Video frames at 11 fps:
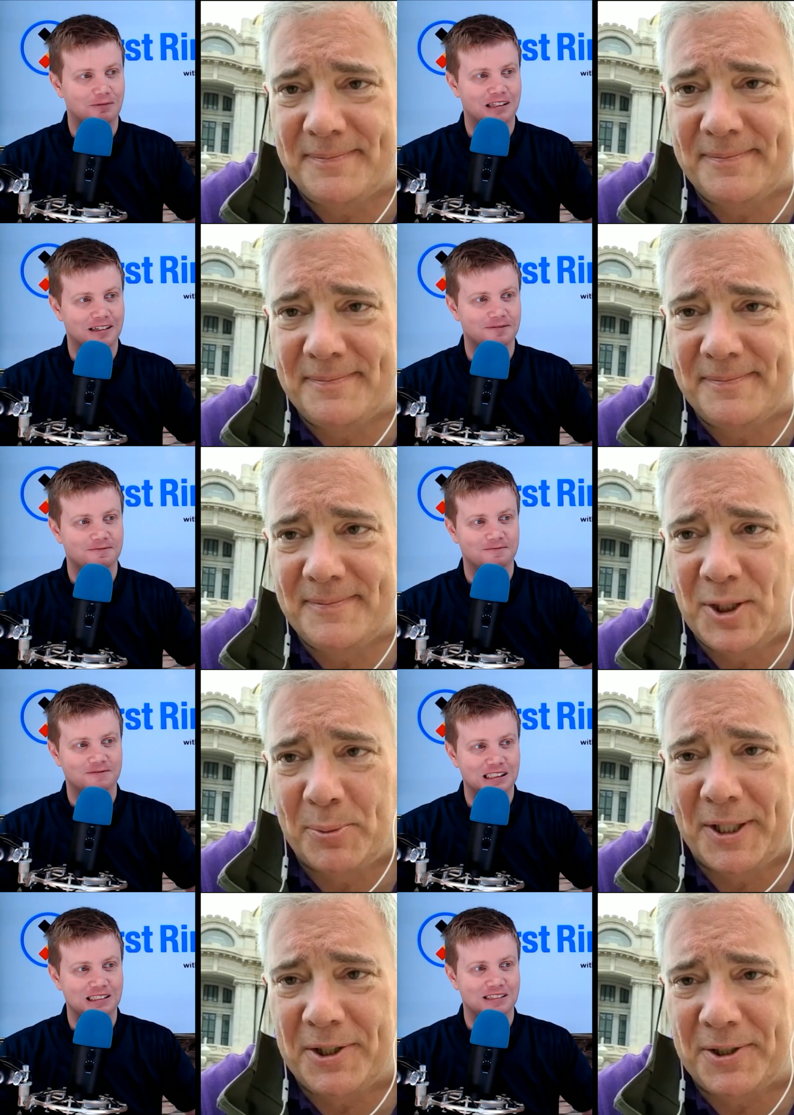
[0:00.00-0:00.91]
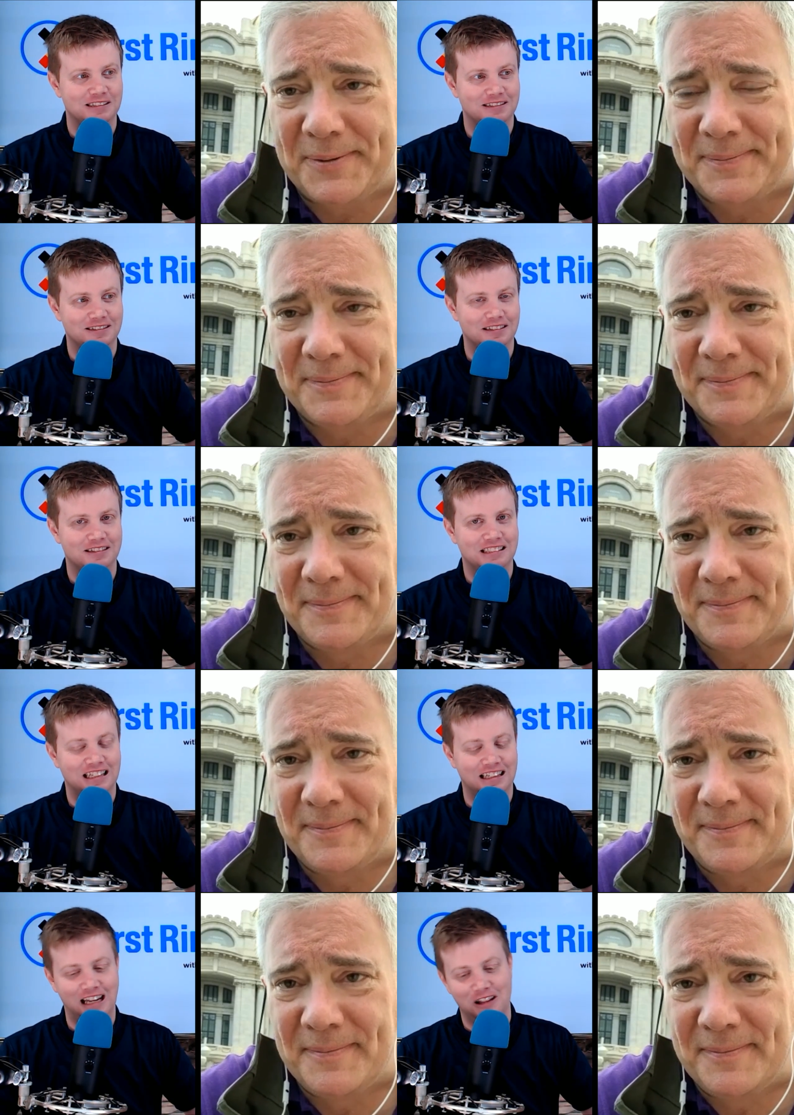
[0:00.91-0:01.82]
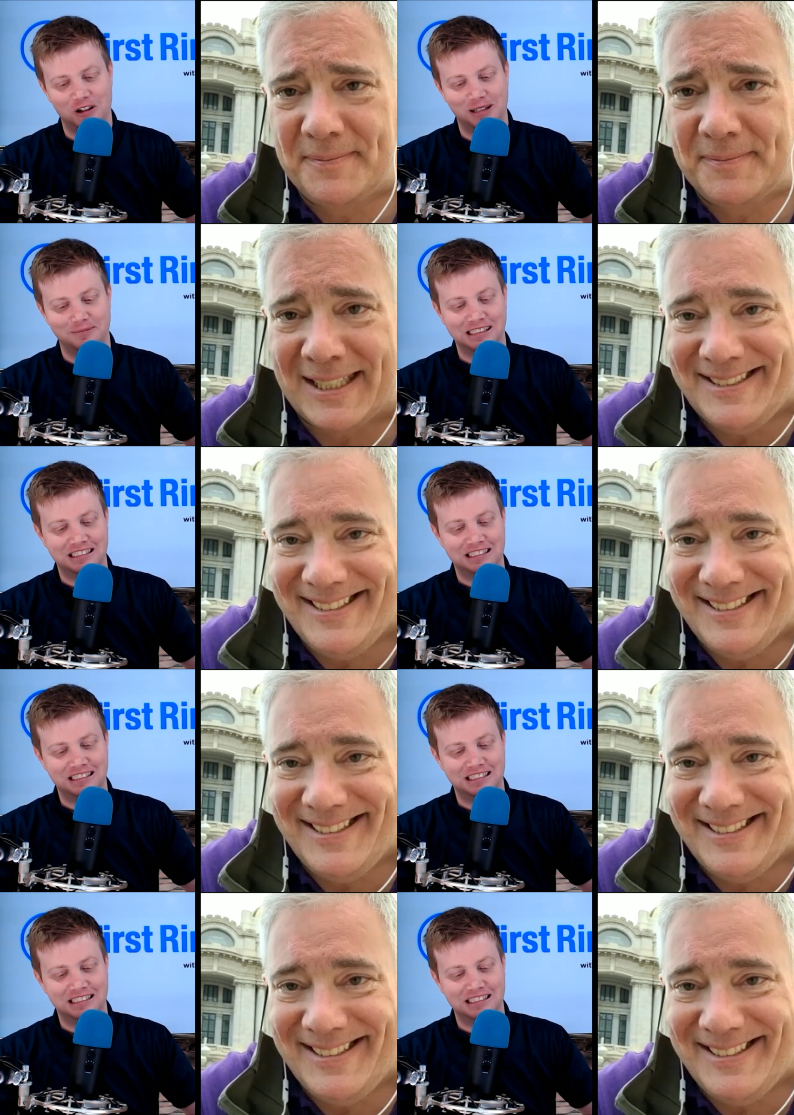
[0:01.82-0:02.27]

Speaker 1: they? Too much. How long you been